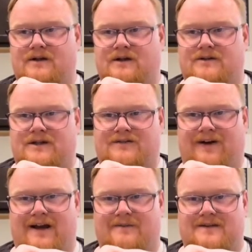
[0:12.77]
So there's
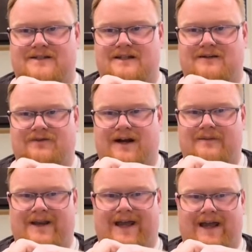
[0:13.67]
vitamin C and
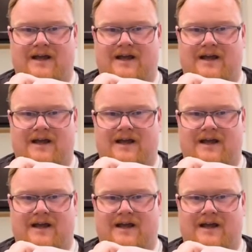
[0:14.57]
vitamin A.